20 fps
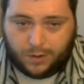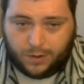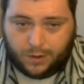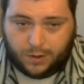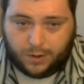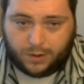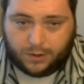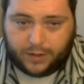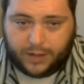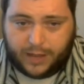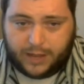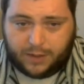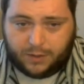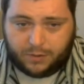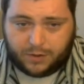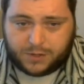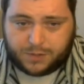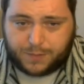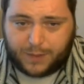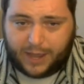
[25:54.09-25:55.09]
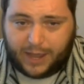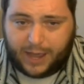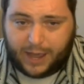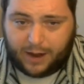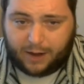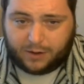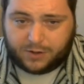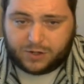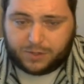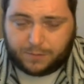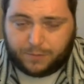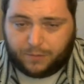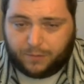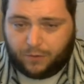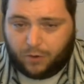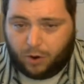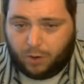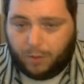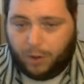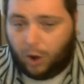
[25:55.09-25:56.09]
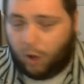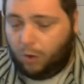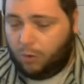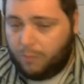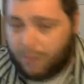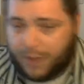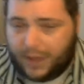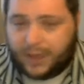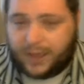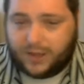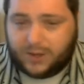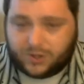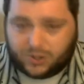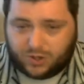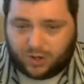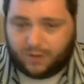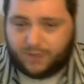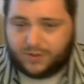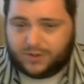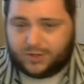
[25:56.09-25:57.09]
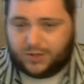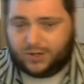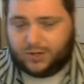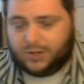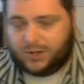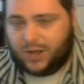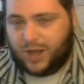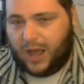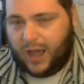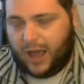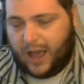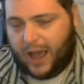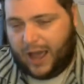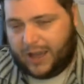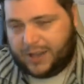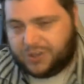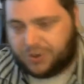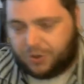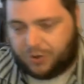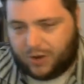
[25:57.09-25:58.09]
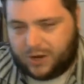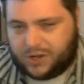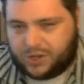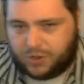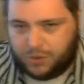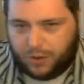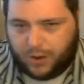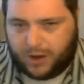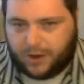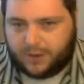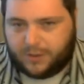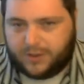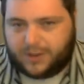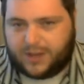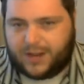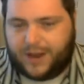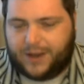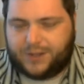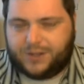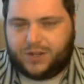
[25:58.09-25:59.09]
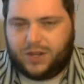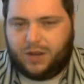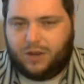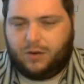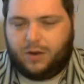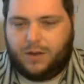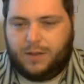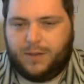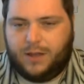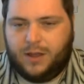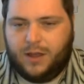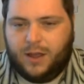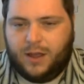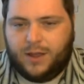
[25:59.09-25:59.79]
Landlords may enter to perform homemaking services as agreed to under the tenancy agreement.